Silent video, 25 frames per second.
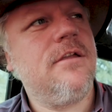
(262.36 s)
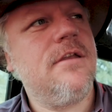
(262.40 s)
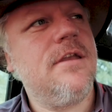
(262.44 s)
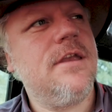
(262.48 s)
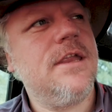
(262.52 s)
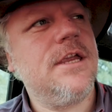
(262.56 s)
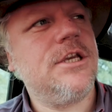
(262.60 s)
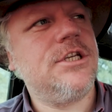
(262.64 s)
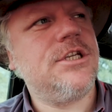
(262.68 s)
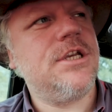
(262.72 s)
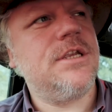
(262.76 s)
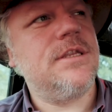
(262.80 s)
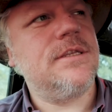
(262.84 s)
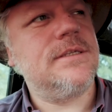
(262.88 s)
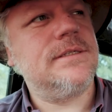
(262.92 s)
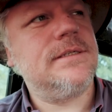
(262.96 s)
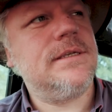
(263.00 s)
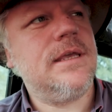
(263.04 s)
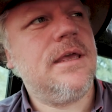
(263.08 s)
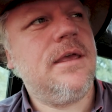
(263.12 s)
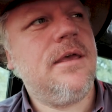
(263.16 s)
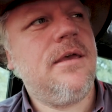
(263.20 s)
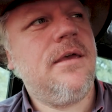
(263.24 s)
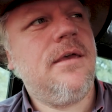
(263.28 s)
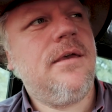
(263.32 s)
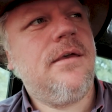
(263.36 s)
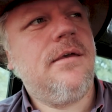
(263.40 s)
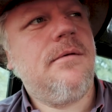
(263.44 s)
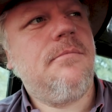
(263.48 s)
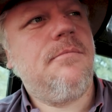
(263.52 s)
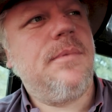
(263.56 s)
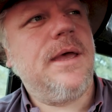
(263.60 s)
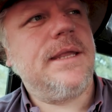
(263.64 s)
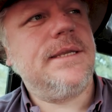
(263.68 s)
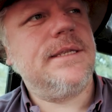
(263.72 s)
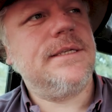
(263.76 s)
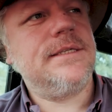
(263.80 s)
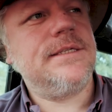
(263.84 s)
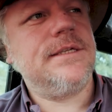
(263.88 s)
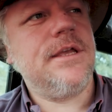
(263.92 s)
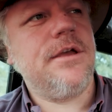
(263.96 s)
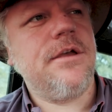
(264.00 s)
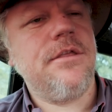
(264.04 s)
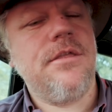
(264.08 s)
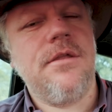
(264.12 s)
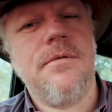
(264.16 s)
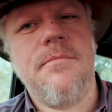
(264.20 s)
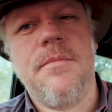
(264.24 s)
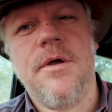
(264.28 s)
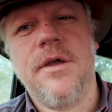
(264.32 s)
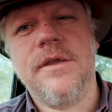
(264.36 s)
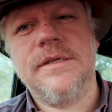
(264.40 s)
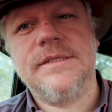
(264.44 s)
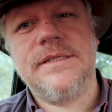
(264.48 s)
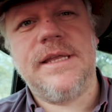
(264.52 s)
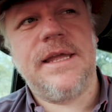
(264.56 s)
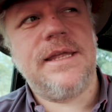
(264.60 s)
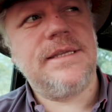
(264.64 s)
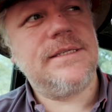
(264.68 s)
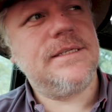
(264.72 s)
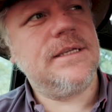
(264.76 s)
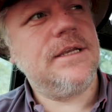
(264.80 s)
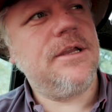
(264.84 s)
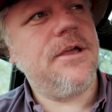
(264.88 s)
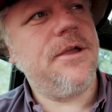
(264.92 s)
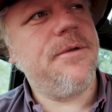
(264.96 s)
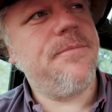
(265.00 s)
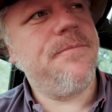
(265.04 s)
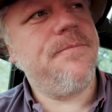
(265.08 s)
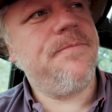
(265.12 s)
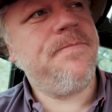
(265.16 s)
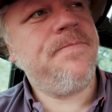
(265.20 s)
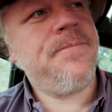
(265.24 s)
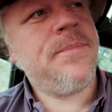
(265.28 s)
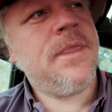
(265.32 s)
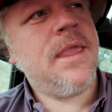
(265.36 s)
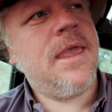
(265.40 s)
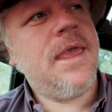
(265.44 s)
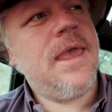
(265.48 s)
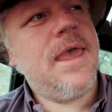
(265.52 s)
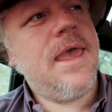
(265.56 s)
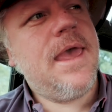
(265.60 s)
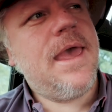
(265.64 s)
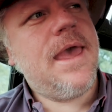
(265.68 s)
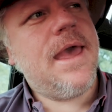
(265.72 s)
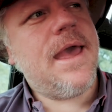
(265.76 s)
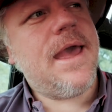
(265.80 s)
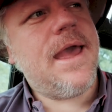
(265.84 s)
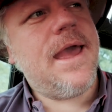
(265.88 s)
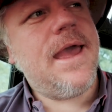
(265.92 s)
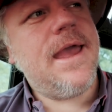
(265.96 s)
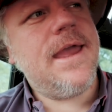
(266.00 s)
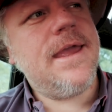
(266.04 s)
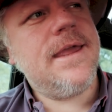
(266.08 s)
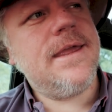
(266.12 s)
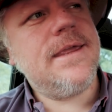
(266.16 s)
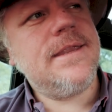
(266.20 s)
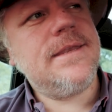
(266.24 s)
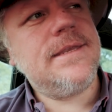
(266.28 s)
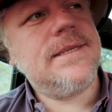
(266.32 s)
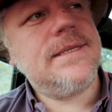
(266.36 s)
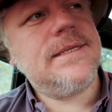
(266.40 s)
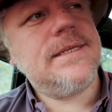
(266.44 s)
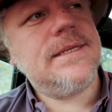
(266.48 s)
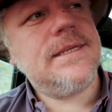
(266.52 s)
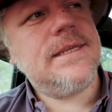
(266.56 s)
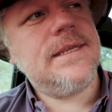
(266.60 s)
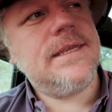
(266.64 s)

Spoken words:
conditions, better so than most antelope. And